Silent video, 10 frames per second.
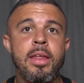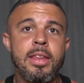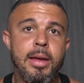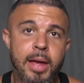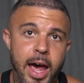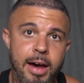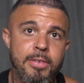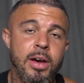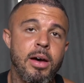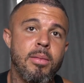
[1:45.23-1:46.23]
they
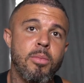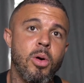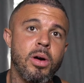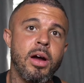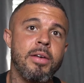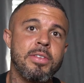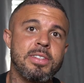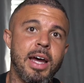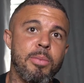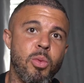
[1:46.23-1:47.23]
have more of the
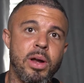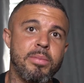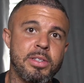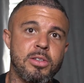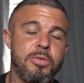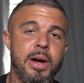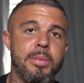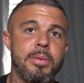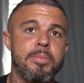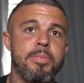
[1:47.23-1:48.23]
type 1 muscle
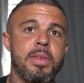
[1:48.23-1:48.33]
fiber.